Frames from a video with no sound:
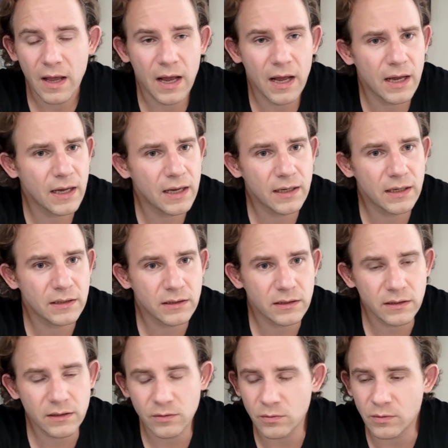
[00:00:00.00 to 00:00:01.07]
And
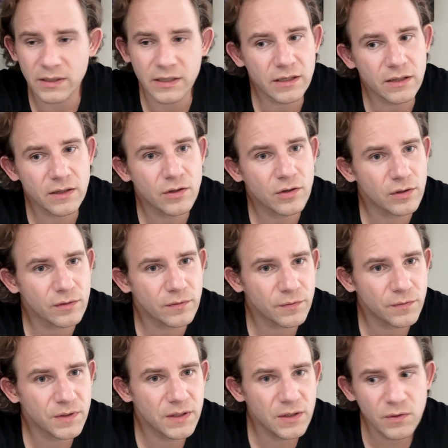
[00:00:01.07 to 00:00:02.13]
it's really
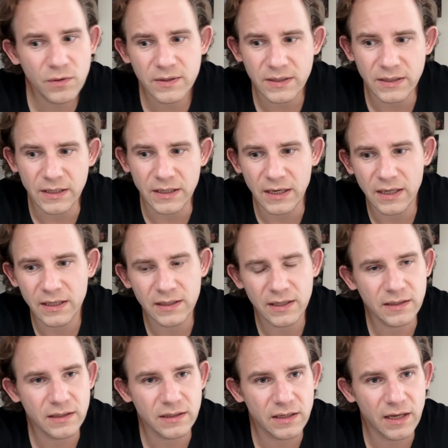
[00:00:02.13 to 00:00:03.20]
confusing. And
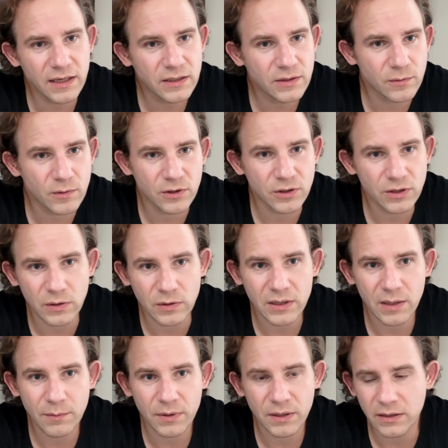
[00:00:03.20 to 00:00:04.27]
then the next one
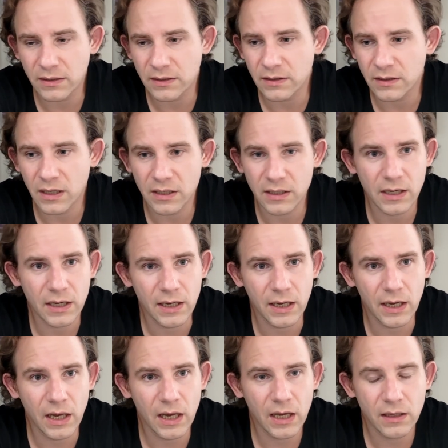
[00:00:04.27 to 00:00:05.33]
shows up and is like,
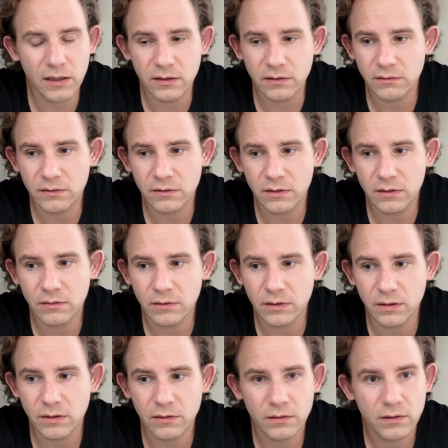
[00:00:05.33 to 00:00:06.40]
yeah, you
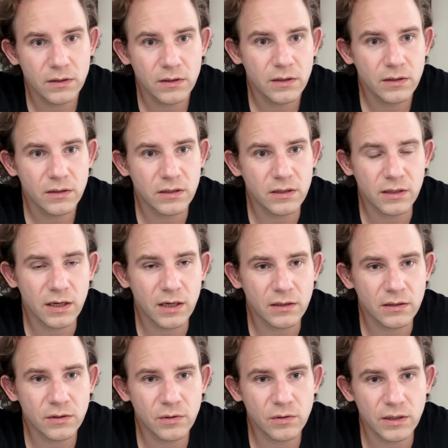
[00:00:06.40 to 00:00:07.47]
know, she
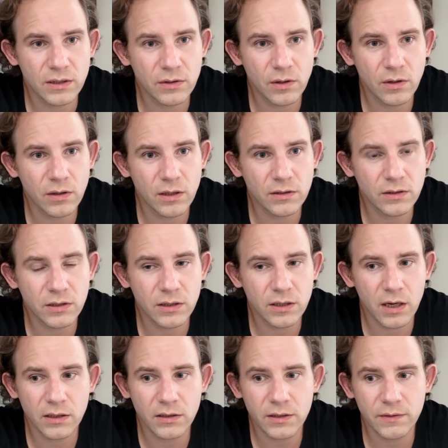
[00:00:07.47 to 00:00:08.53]
can't cook at all. And she
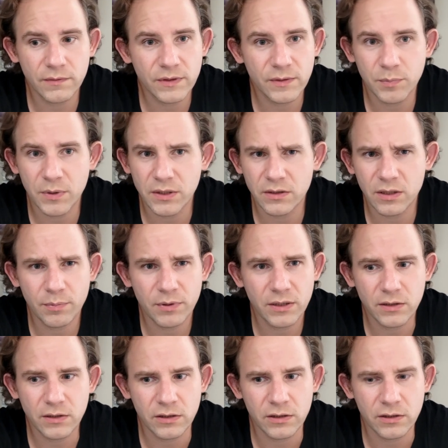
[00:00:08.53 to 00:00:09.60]
can't even speak
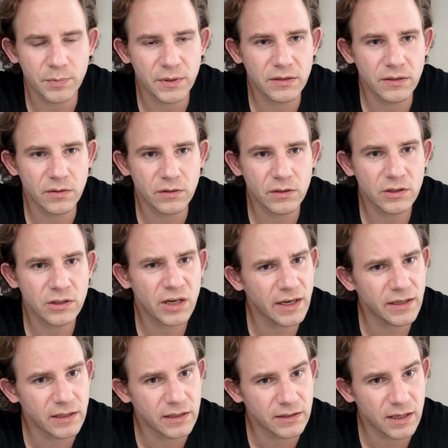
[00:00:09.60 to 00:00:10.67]
Japanese. She speaks only
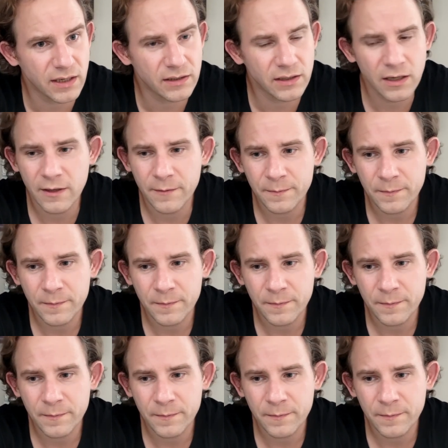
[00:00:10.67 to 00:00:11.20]
Chinese. And